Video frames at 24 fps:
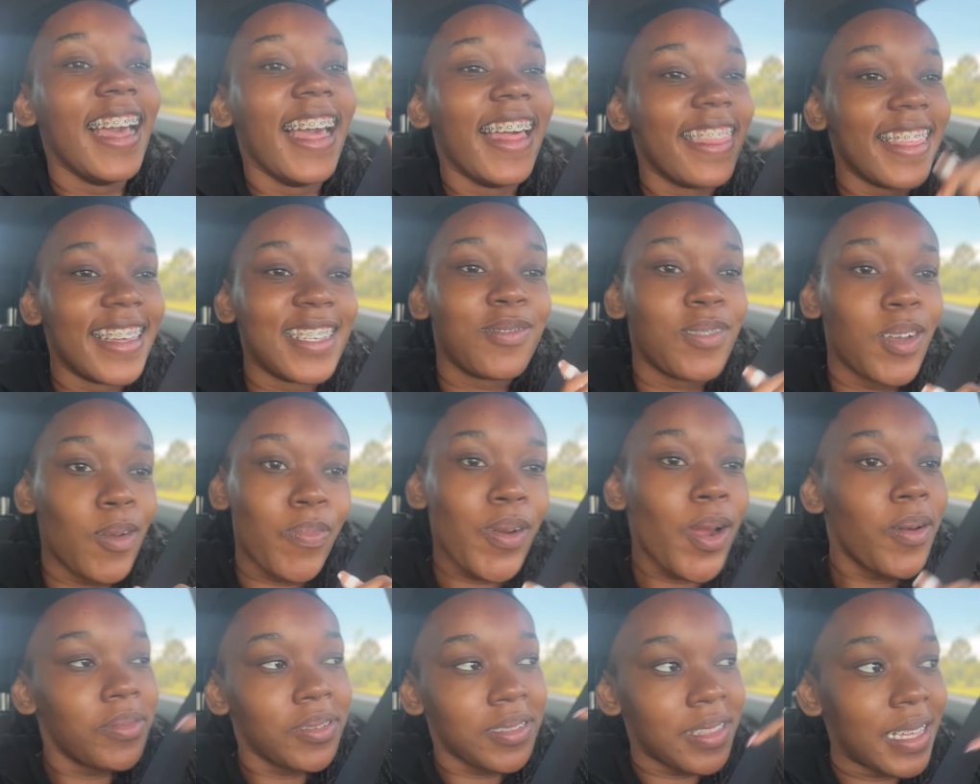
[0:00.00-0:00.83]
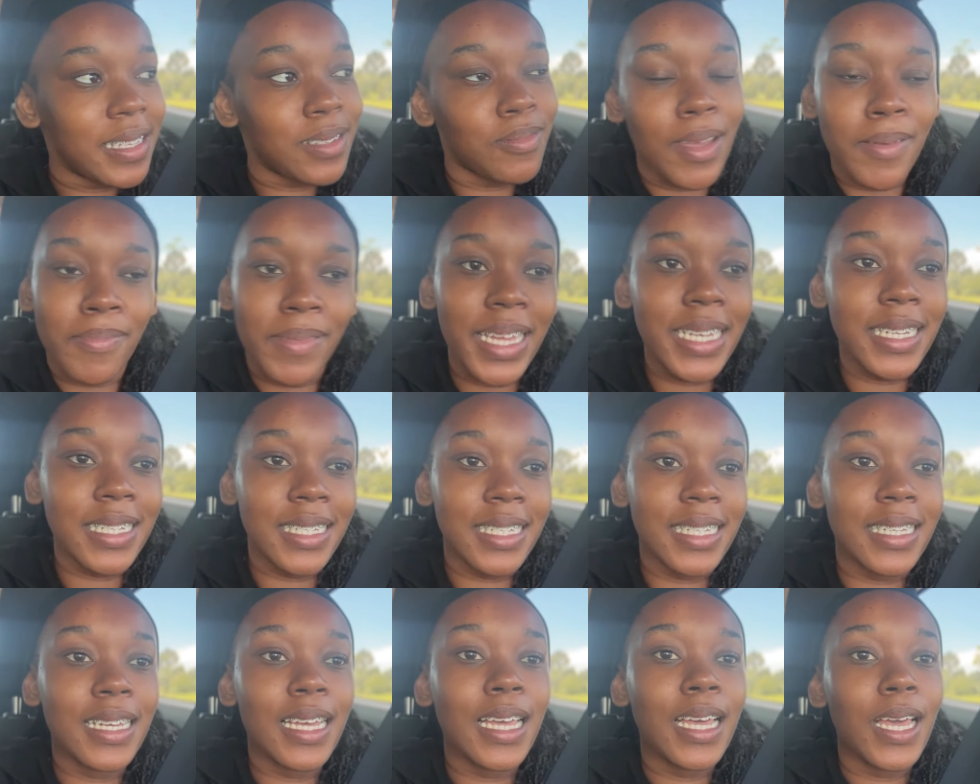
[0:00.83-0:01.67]
That's my problem, that's my
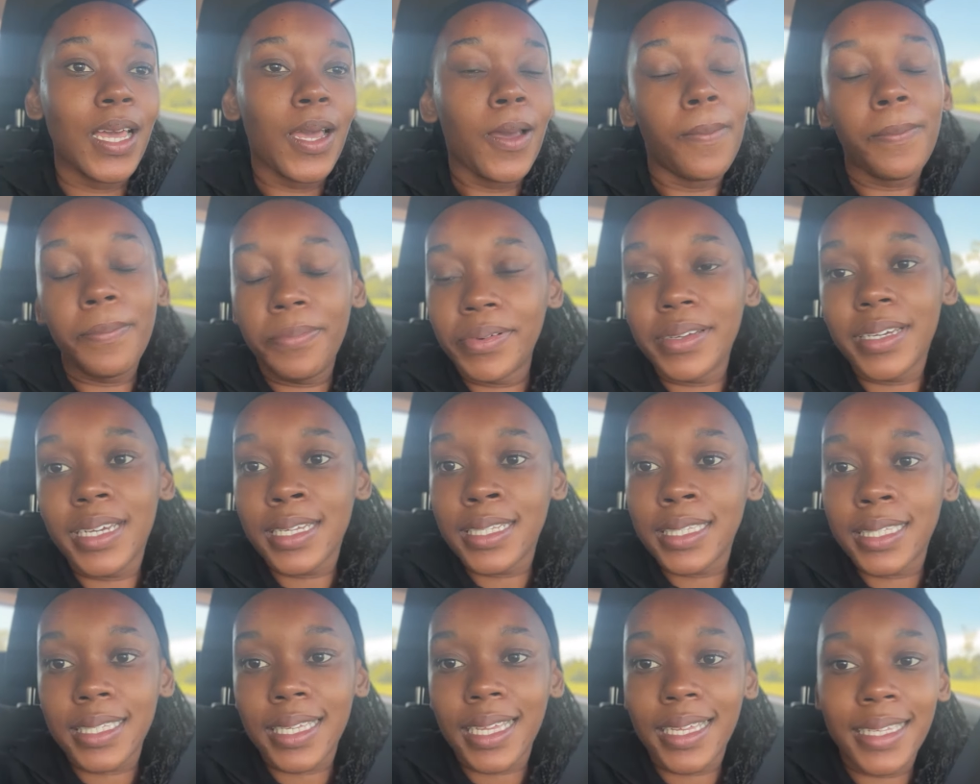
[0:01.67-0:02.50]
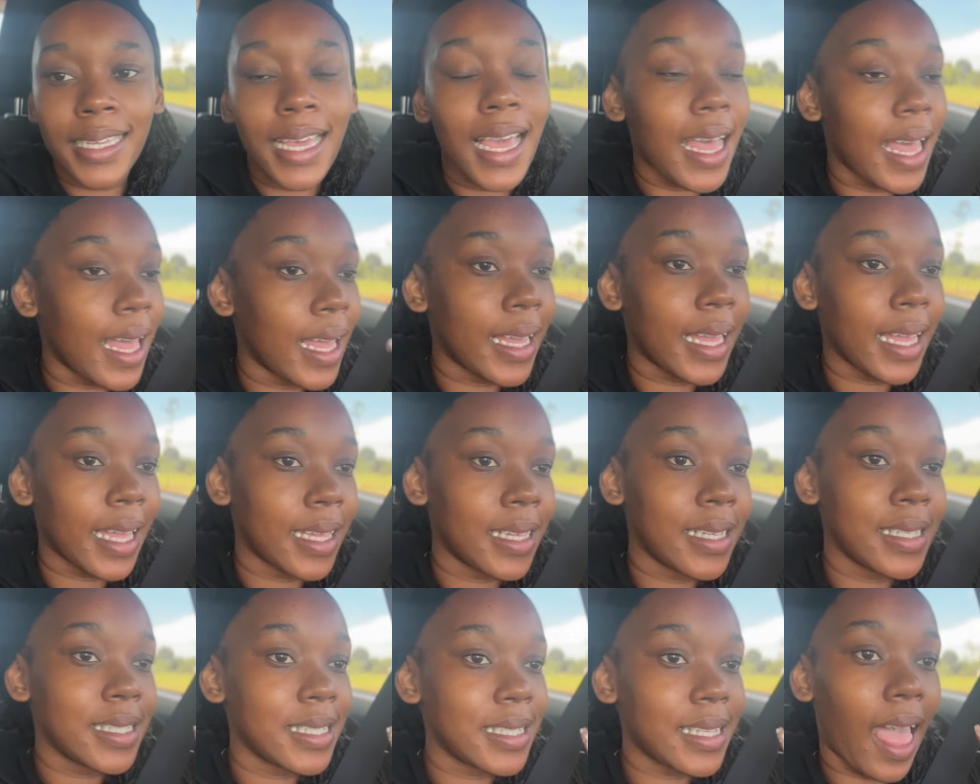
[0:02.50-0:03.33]
money. But yeah,
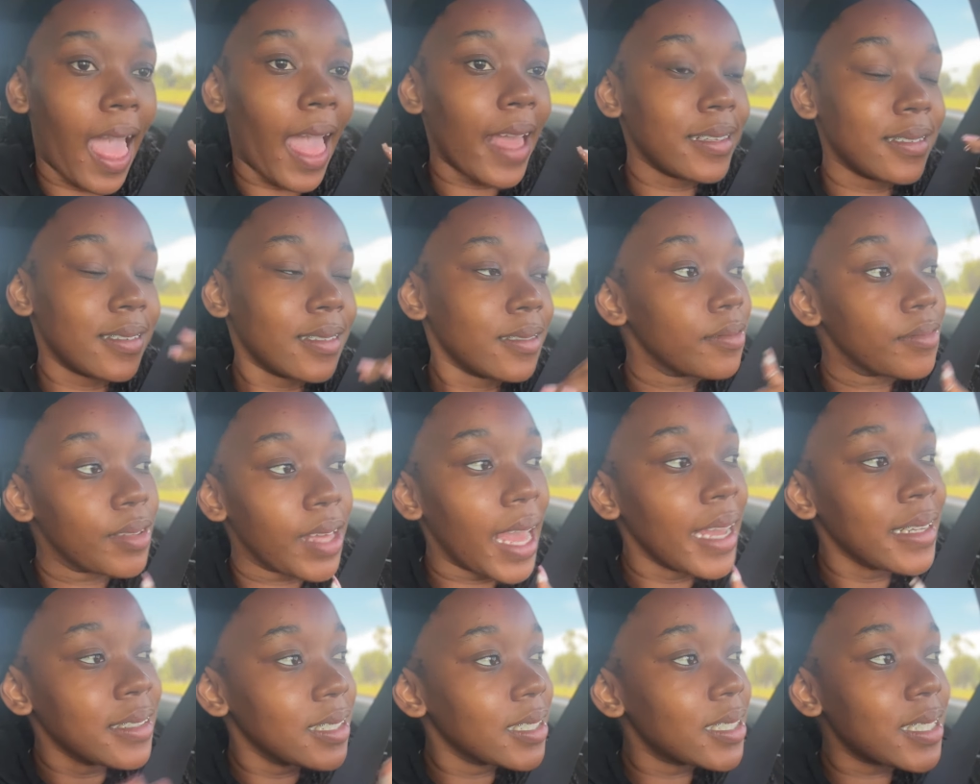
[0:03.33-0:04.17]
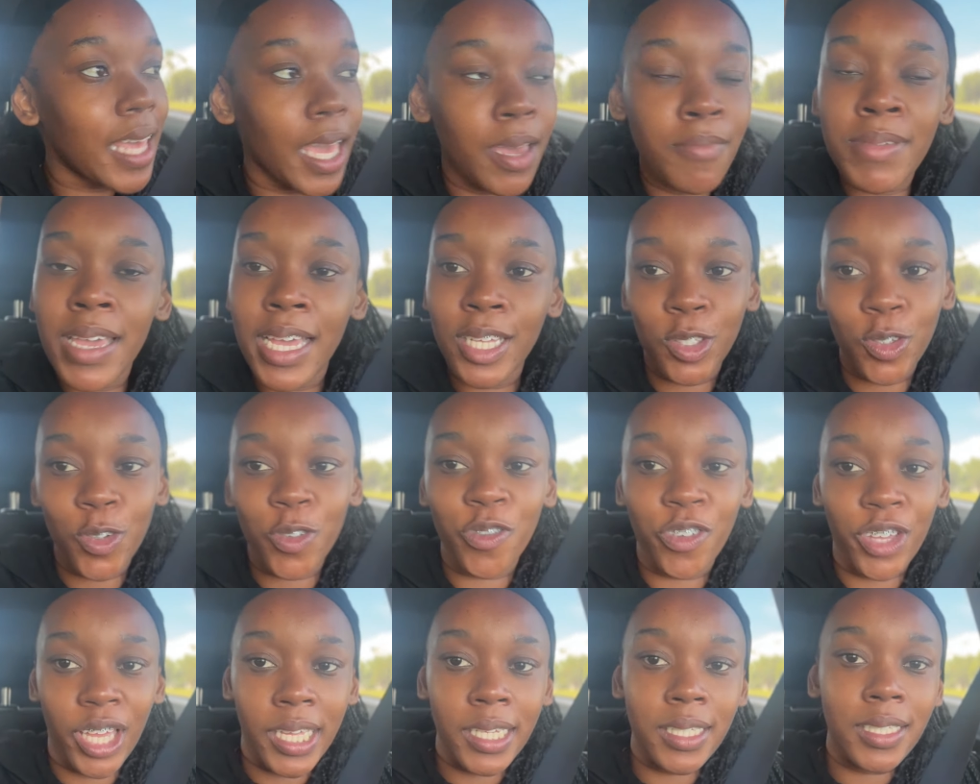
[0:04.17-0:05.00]
guys, I just came here to
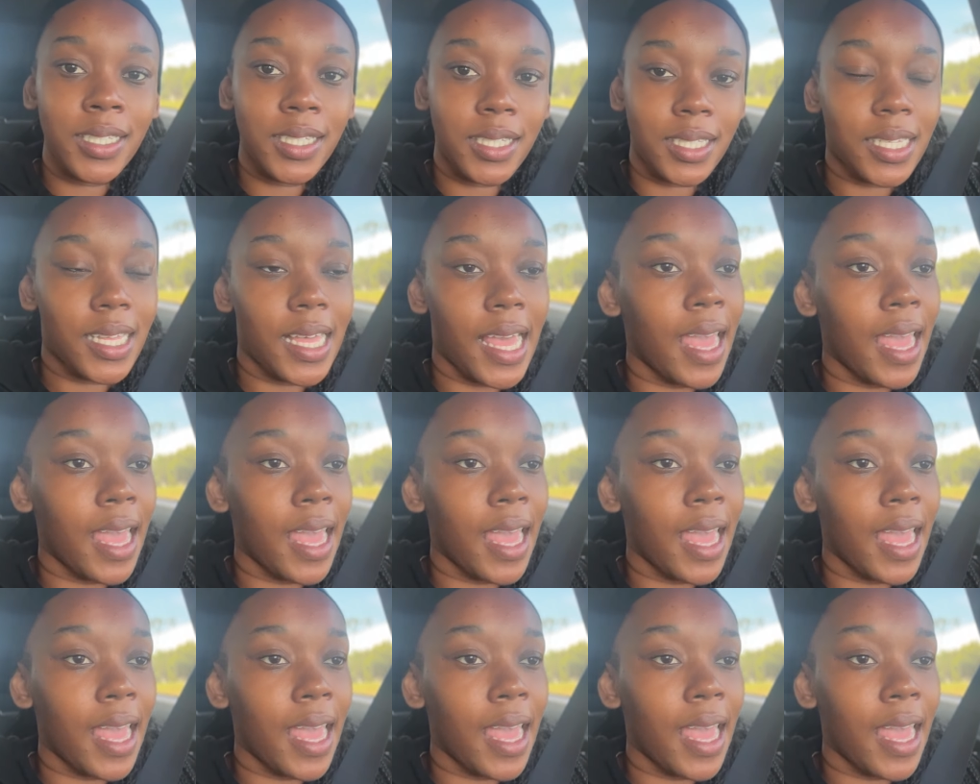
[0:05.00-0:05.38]
vent.